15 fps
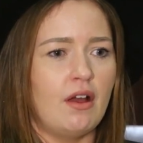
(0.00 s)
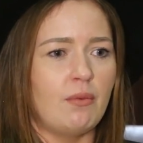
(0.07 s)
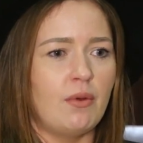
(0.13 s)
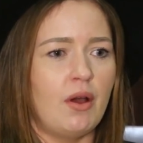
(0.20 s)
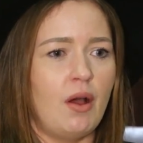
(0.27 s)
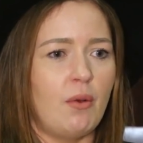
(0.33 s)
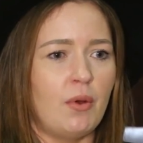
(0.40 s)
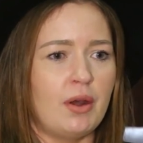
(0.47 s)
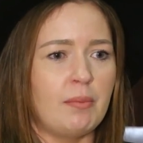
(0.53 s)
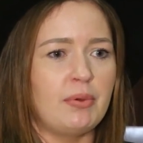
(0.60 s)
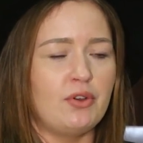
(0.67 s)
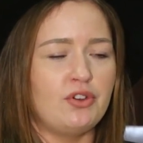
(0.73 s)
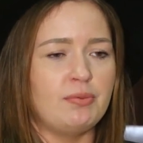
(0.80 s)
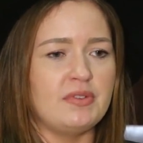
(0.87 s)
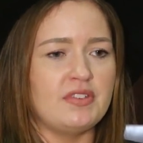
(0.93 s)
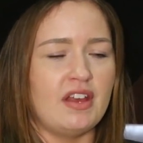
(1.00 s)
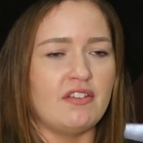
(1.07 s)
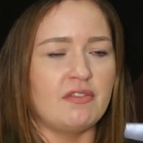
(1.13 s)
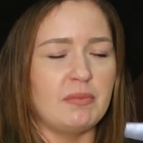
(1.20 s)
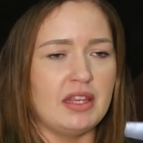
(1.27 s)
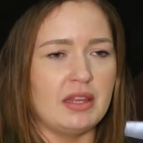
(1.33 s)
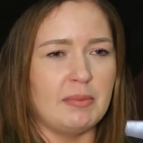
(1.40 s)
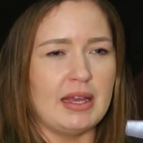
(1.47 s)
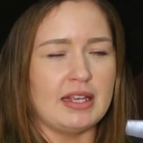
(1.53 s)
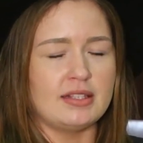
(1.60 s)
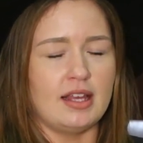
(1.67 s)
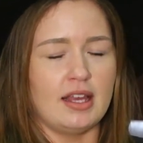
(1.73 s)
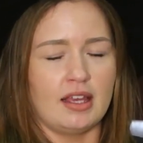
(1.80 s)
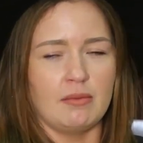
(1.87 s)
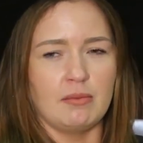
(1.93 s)
I want, I want to push myself and be the
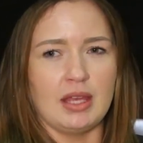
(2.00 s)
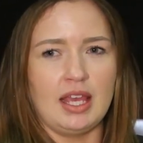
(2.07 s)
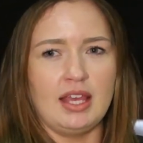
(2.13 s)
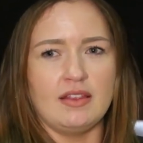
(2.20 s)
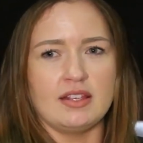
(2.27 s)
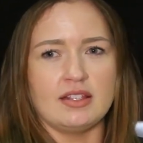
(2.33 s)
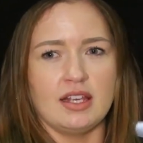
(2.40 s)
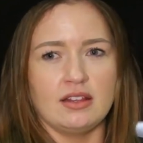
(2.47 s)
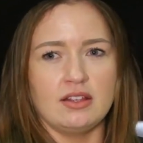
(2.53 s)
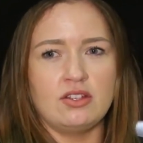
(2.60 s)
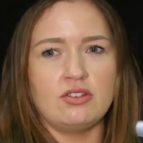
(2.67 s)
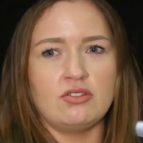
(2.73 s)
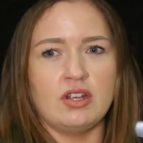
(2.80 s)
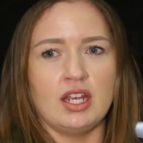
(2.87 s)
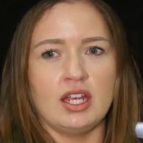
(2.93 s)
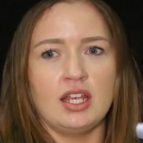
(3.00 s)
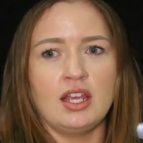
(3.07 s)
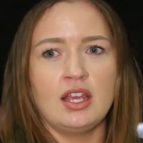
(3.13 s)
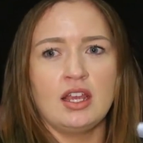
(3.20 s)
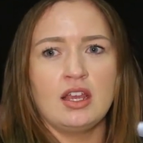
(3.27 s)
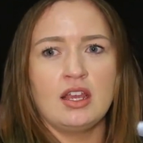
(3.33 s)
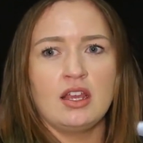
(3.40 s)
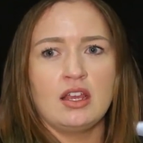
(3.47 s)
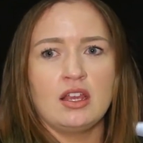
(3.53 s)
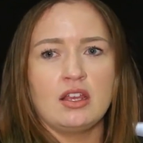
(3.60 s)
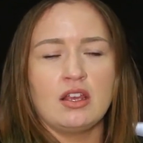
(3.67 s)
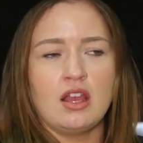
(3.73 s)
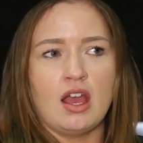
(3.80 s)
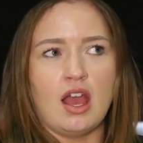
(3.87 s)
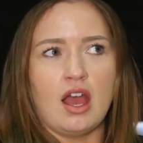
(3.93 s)
best that I can be in this industry.
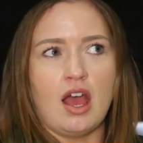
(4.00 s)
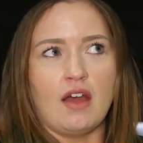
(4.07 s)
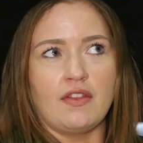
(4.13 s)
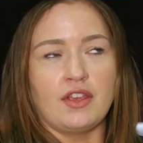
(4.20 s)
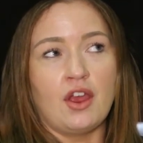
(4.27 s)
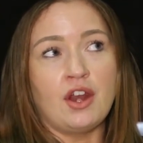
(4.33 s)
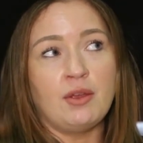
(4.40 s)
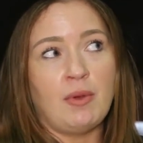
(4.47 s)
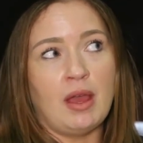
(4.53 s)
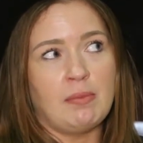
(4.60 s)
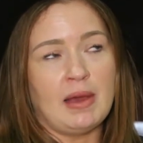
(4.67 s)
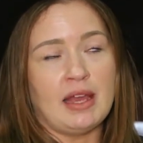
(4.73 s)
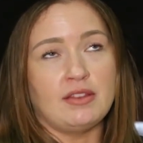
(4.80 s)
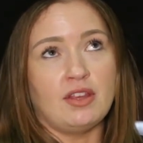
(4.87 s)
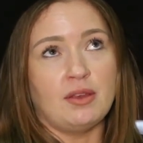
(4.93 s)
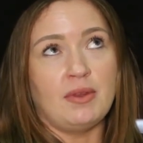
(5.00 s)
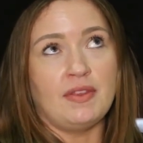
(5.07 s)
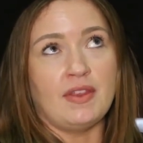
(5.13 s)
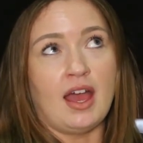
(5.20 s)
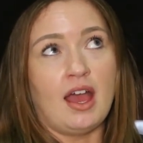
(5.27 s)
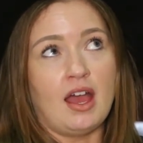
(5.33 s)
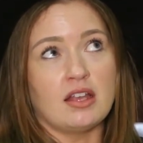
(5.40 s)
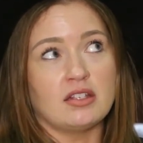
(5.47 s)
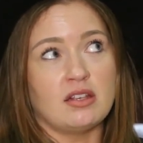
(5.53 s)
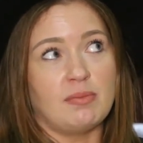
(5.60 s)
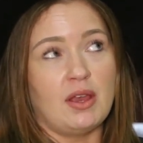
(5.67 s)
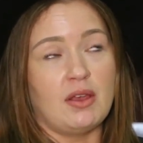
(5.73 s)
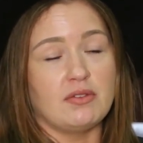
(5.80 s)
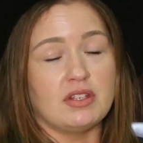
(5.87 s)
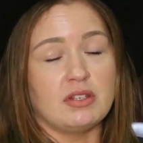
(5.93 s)
And the only way by doing that, I
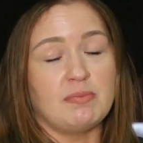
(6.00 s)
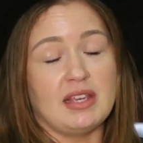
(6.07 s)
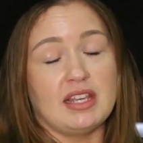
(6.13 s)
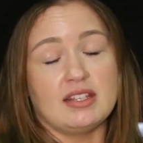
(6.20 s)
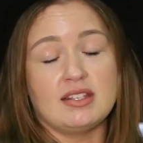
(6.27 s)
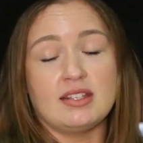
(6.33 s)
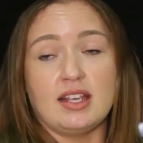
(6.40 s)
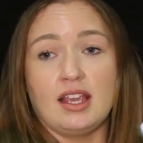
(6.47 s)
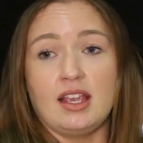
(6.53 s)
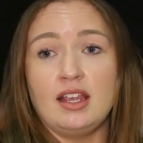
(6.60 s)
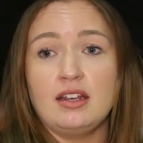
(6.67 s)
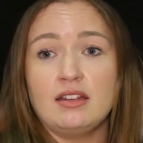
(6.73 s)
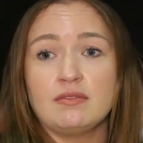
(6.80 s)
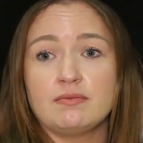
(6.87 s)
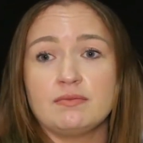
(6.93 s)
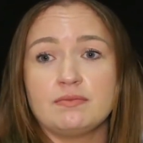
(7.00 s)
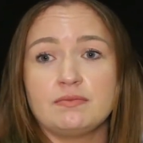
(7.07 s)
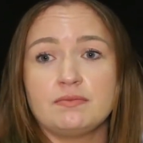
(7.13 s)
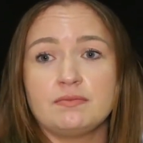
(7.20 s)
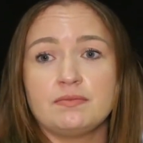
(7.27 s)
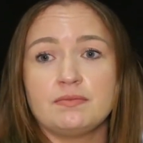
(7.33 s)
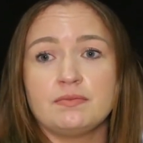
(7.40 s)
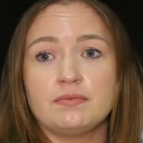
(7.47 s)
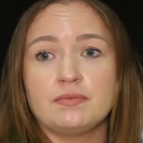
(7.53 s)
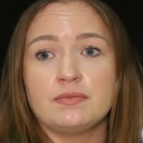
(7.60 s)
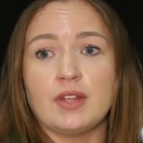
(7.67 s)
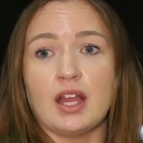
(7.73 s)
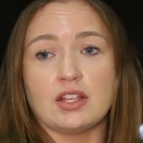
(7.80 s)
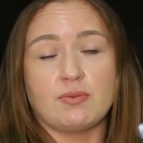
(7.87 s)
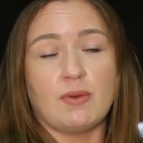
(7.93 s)
suppose, is being seen.
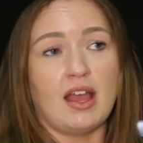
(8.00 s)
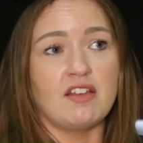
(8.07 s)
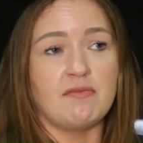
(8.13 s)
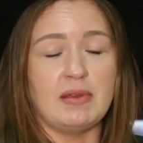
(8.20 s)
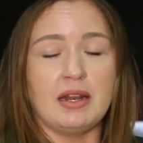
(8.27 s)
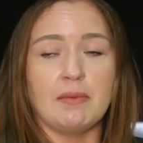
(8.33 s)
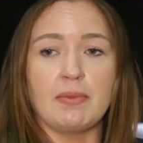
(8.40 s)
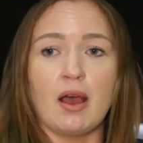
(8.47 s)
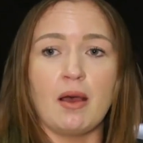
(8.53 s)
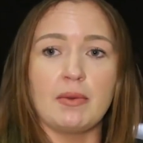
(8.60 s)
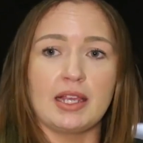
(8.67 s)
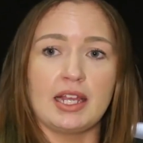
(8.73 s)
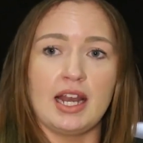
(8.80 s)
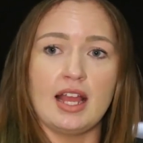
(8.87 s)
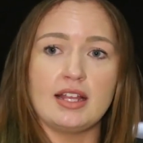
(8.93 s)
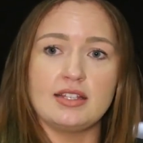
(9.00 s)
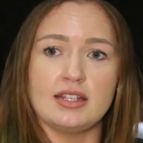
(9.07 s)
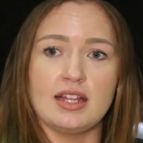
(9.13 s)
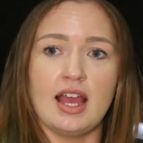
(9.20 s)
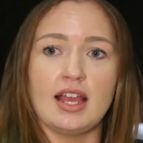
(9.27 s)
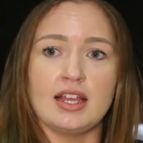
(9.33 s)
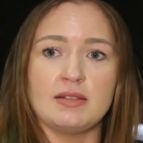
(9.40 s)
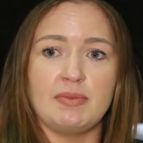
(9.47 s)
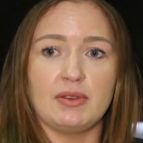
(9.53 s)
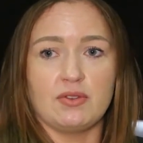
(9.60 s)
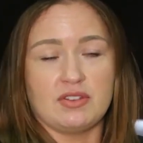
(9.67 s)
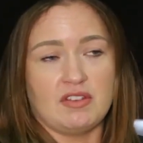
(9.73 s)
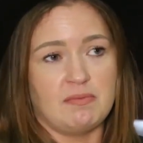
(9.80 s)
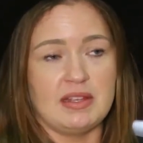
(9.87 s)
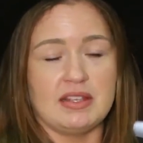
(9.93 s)
That's why I've been at Barber Connect today, is
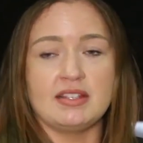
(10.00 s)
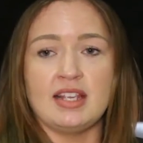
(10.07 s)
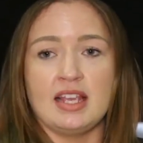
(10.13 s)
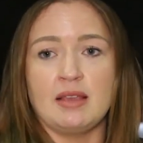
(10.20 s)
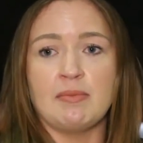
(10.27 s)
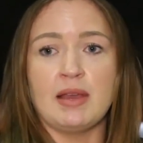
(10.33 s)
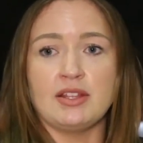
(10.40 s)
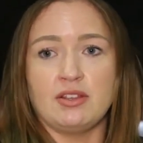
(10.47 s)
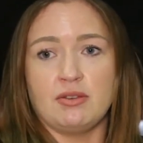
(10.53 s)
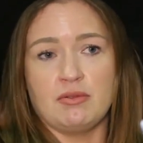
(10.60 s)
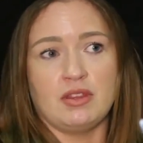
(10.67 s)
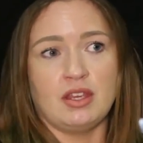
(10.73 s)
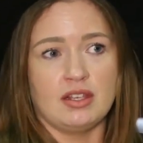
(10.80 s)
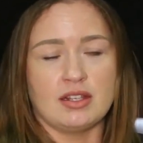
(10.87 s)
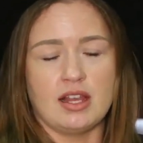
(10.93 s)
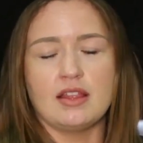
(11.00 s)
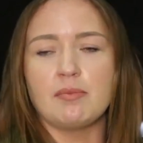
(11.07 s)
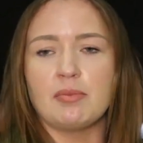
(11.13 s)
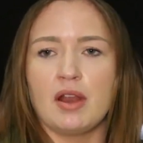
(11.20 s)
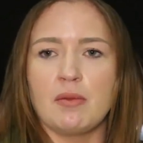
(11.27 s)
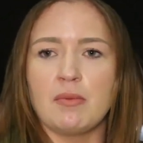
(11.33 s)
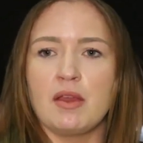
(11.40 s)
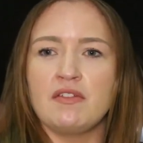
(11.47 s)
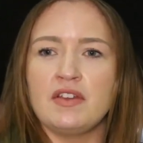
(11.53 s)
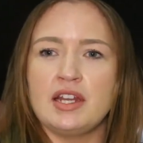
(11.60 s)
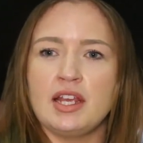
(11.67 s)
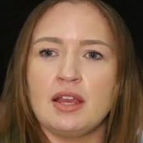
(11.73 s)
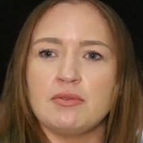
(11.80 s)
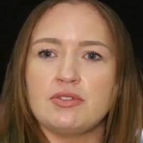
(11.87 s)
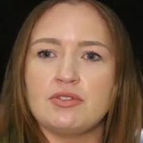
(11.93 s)
because I've been seen by doing things like the promo
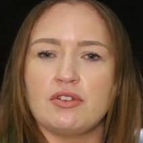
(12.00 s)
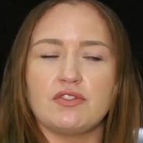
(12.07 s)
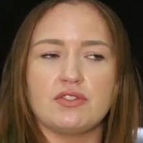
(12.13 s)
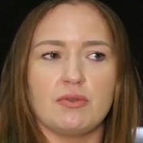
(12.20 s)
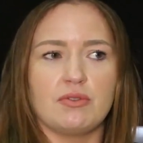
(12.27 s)
video and stuff.